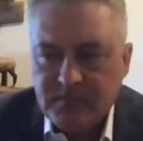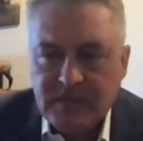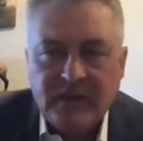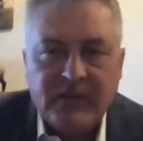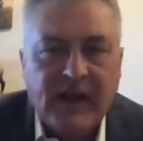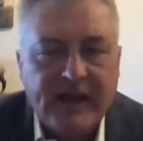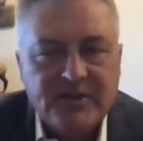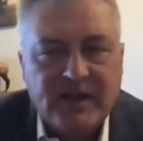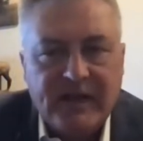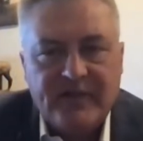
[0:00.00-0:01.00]

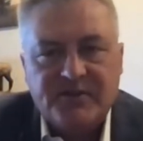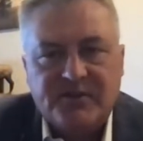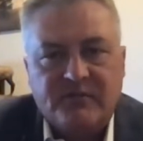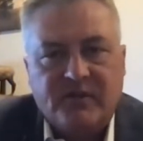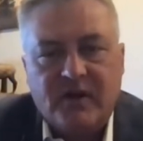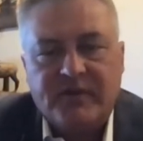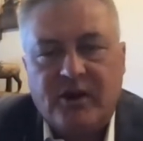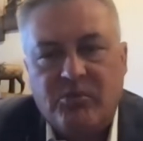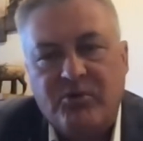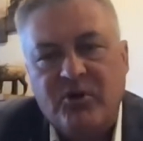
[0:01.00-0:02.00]
IHI, the Institute for
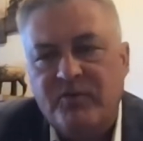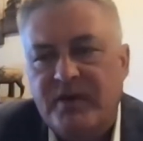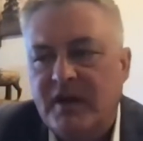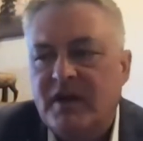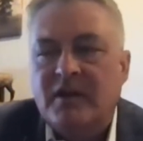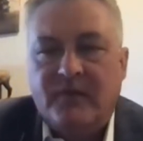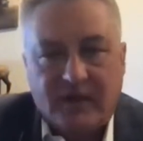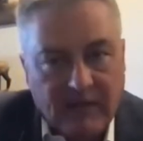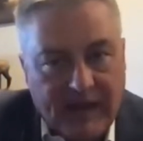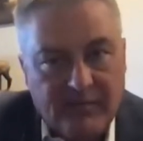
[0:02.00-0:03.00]
Healthcare Improvement, the
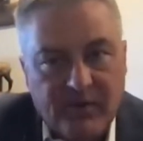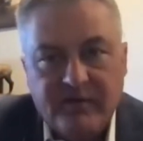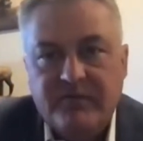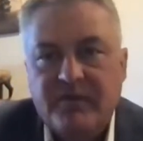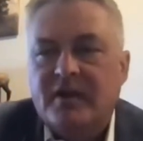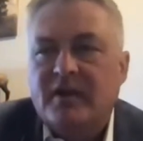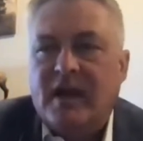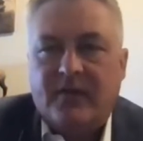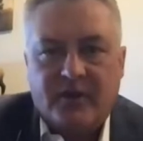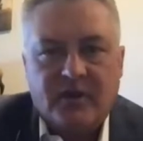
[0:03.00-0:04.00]
collaborative
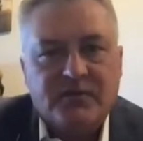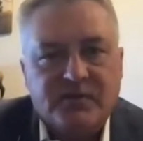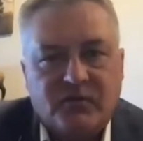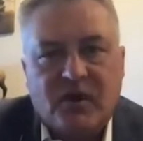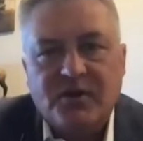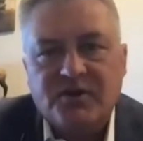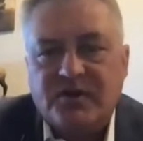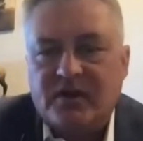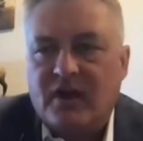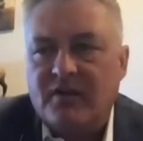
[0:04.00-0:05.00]
out of the University of
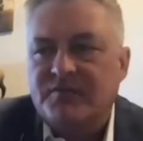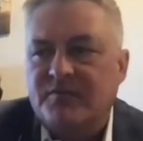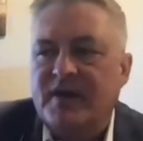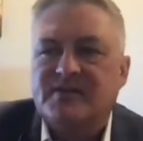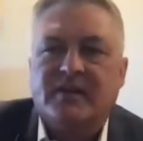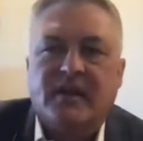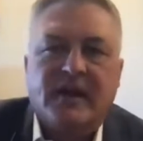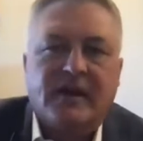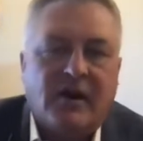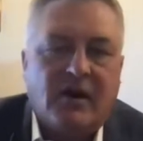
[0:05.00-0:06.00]
Washington College of Medicine,
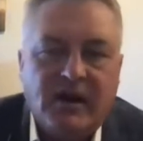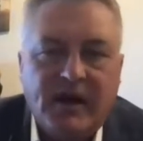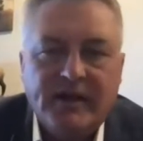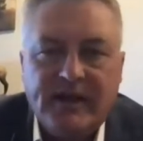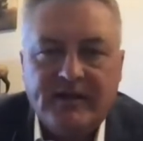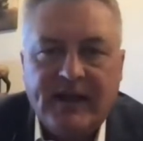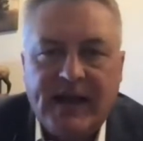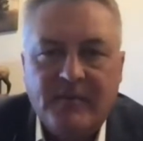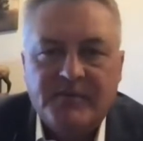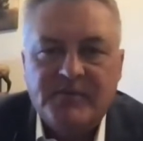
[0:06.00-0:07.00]
and Ariadne
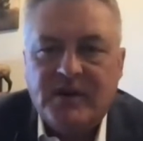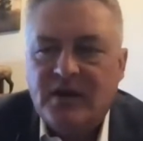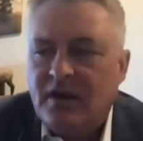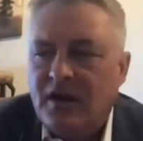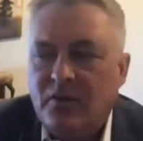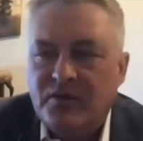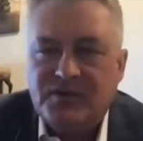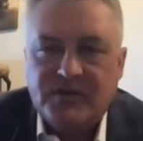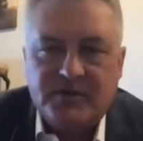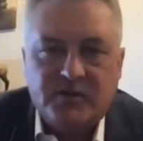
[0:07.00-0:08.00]
Labs, which
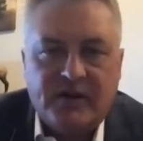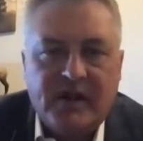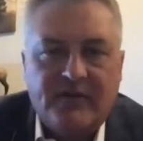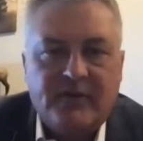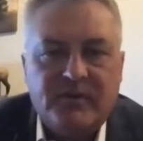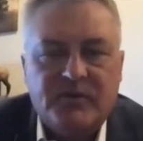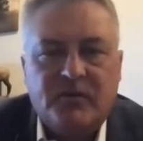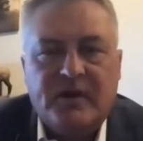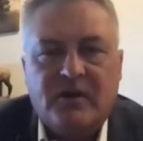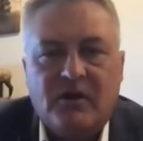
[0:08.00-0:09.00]
is a joint effort
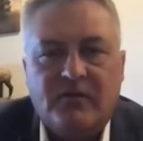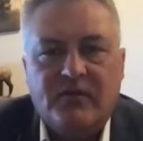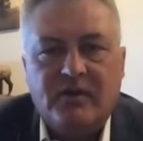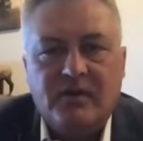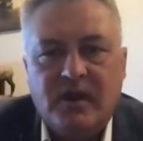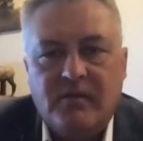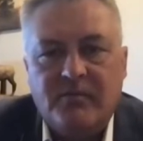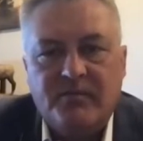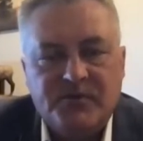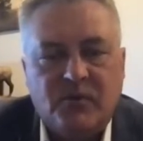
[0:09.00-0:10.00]
between
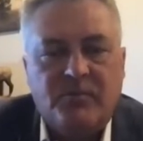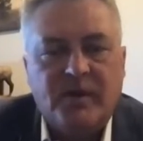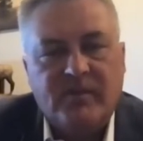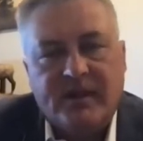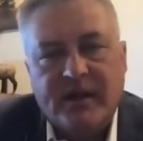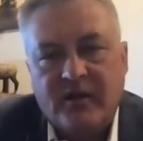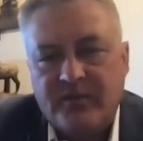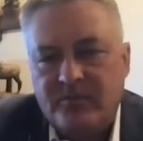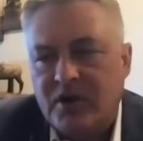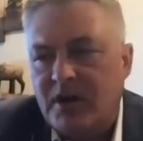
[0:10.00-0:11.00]
Harvard School of Public Health
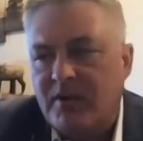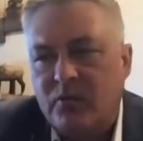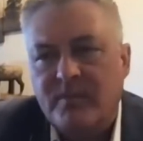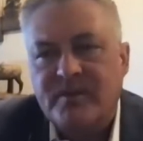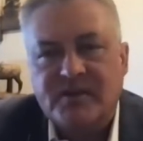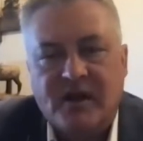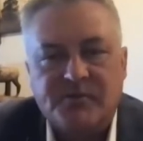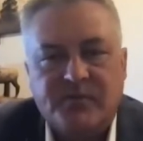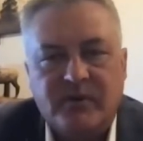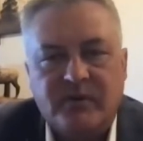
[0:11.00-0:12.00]
and Brigham and Women's
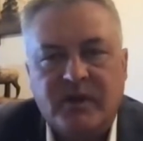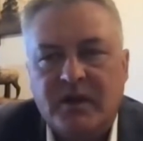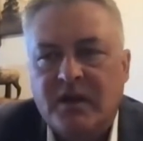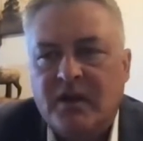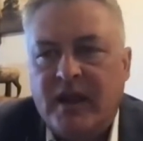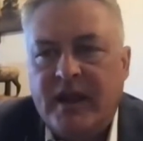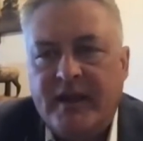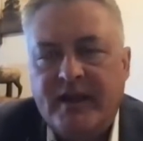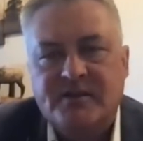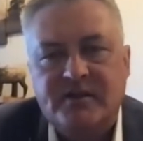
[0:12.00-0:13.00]
Hospital. And
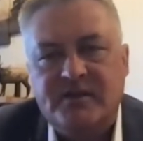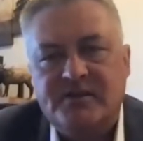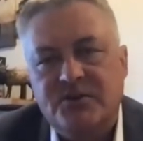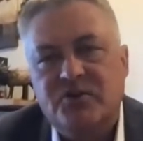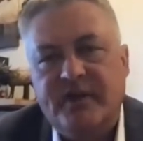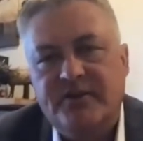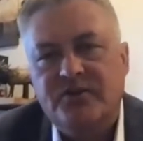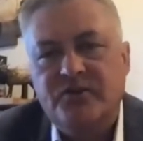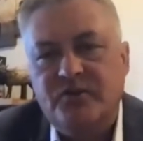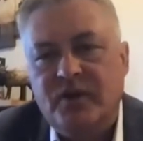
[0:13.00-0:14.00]
it's essentially
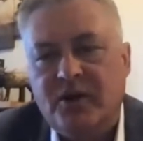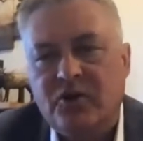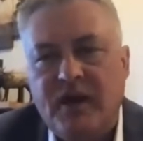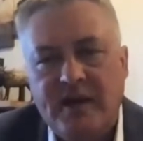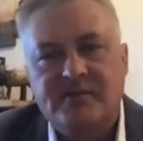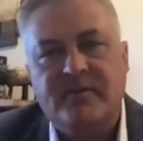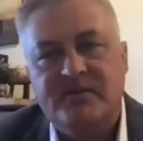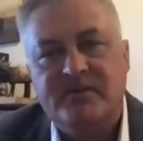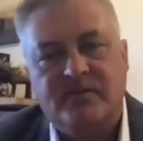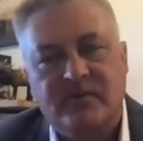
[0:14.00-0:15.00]
to create some of
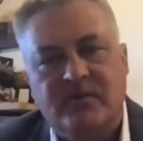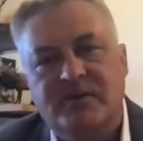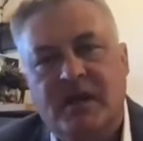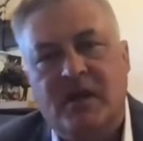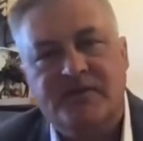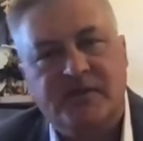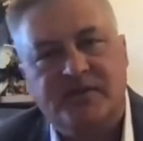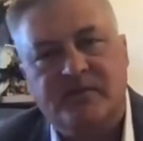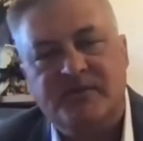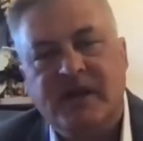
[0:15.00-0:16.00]
these health
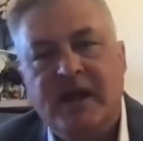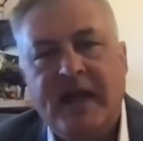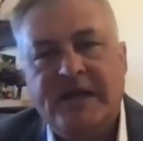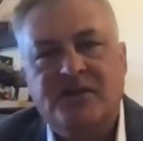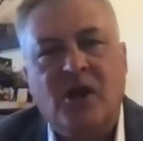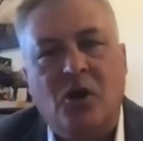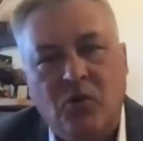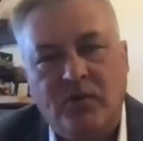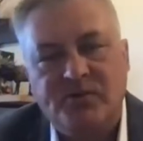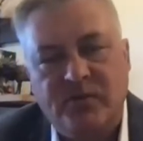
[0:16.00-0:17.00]
systems as
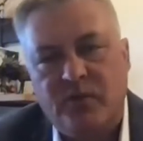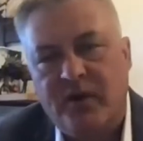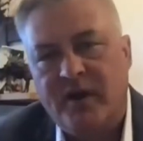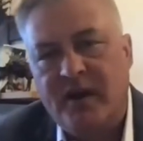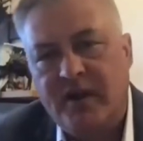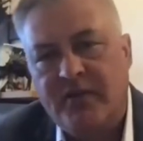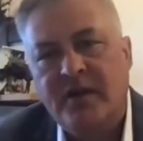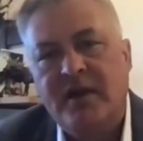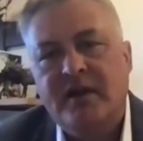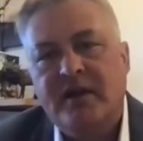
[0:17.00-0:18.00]
cohorts with one
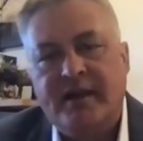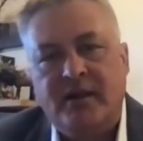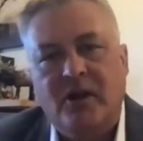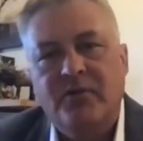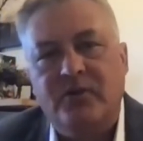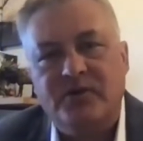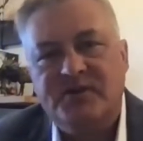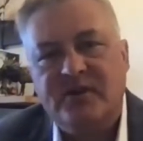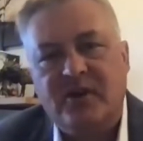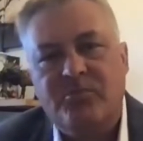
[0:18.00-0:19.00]
another and go through a
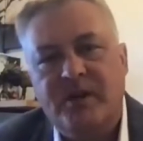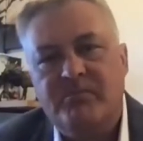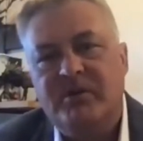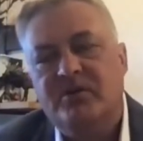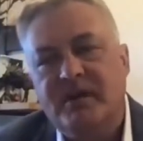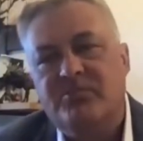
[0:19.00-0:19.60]
CRP building